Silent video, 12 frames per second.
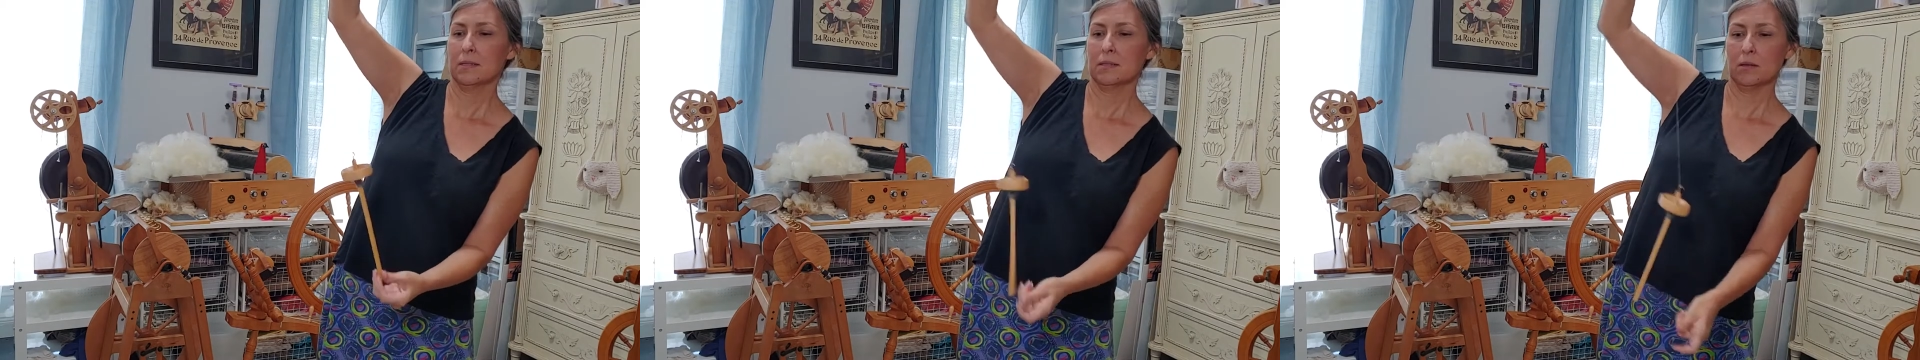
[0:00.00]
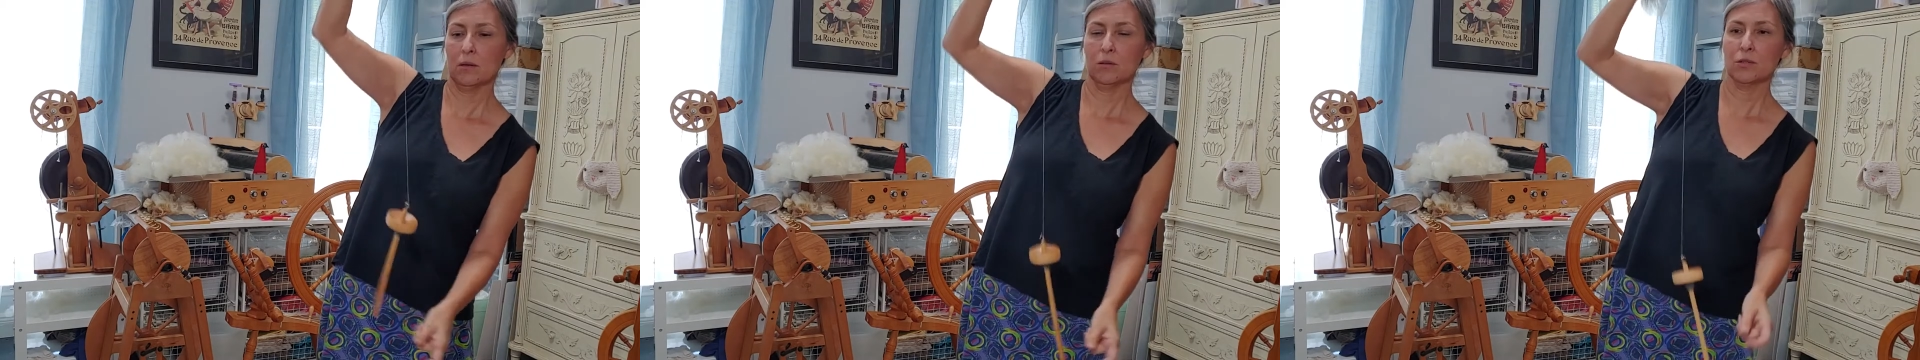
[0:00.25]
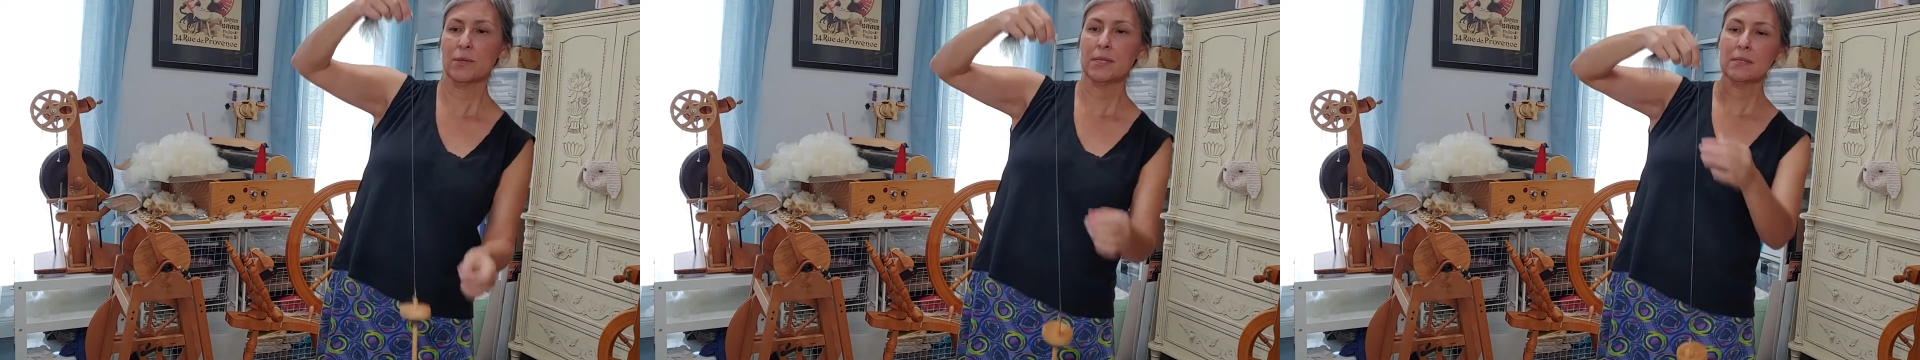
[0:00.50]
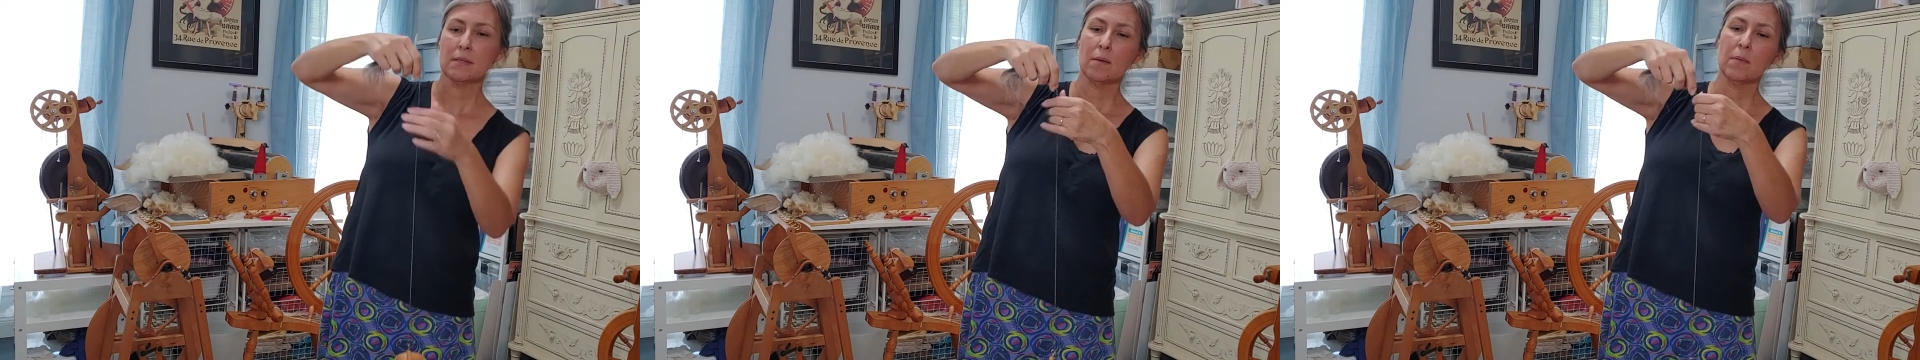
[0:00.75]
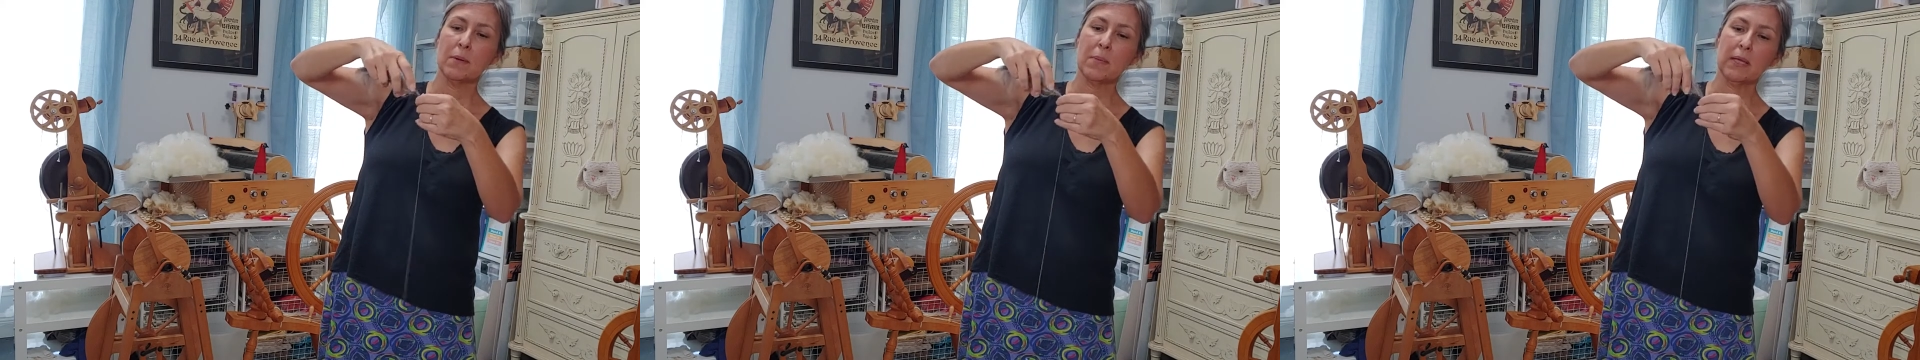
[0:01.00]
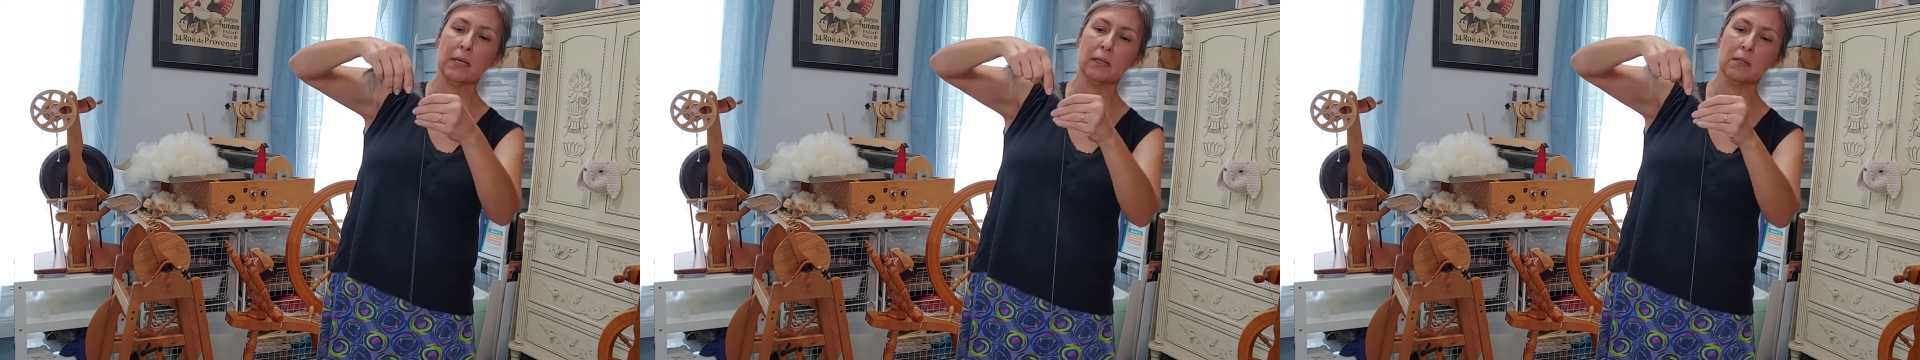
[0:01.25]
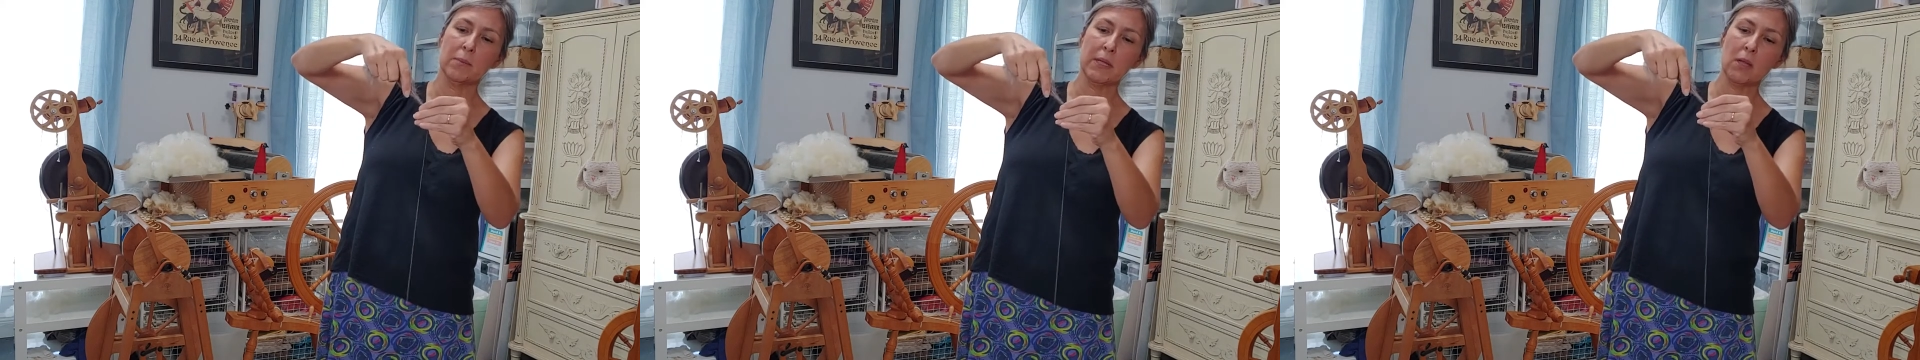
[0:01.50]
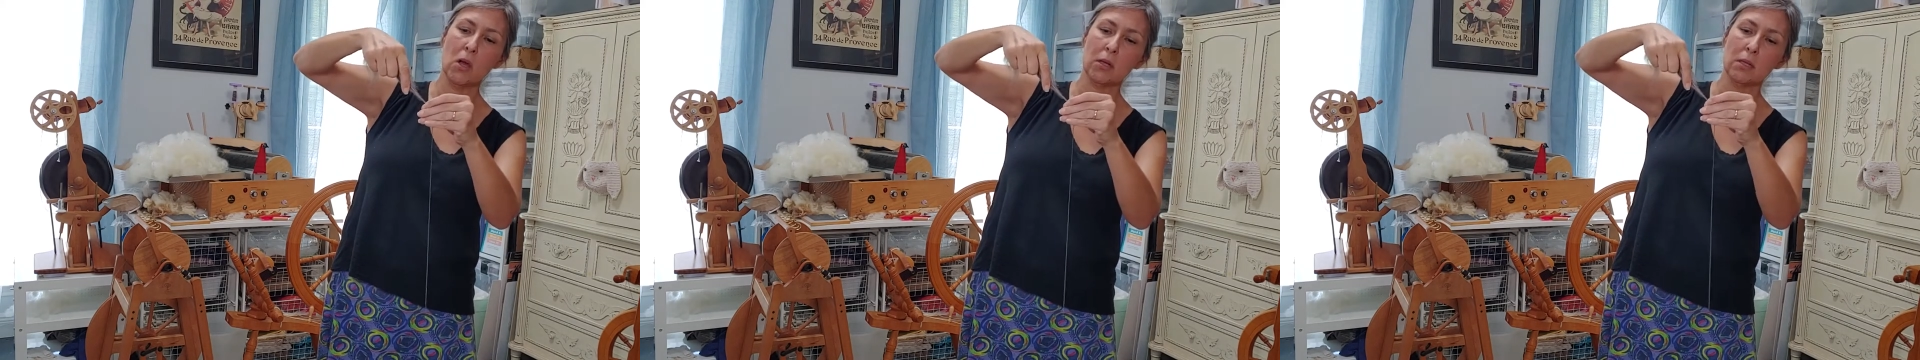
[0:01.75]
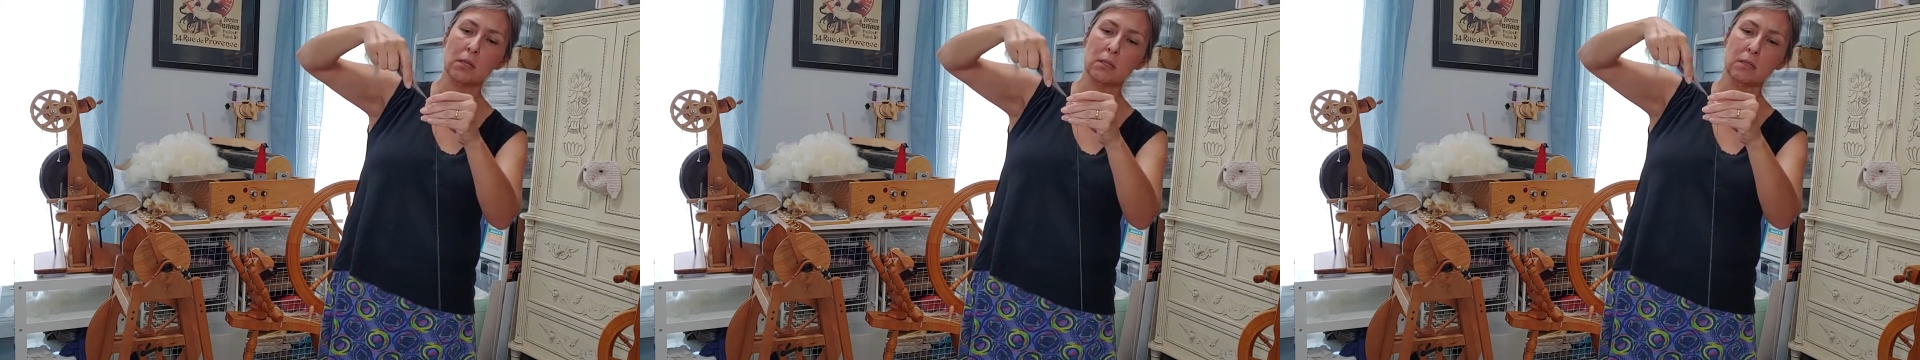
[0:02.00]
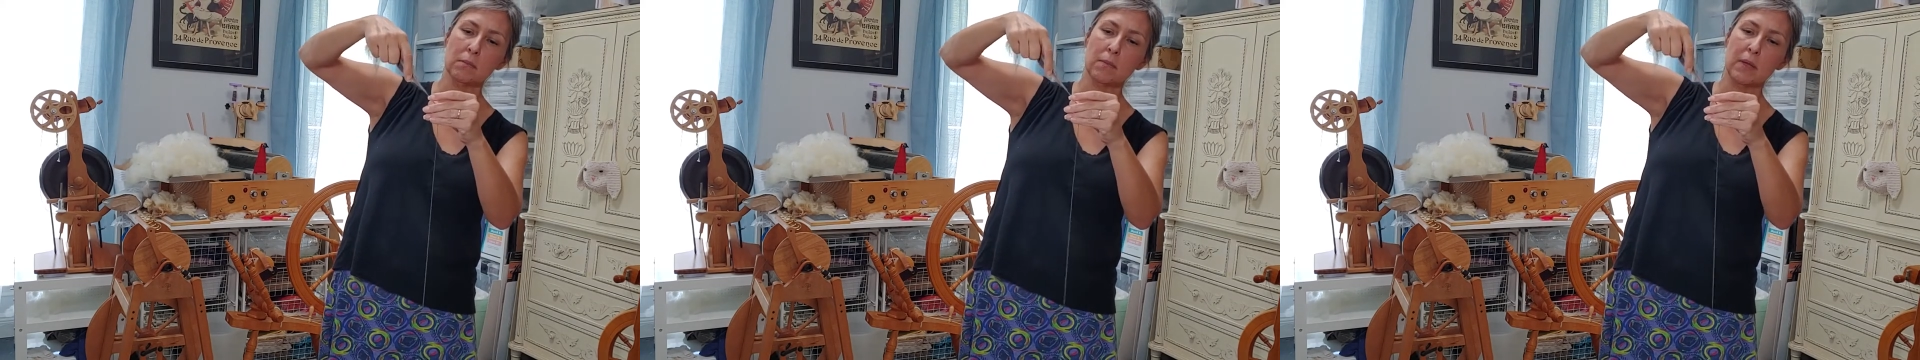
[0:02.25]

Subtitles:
So twist, I'm gonna make it a little bit longer,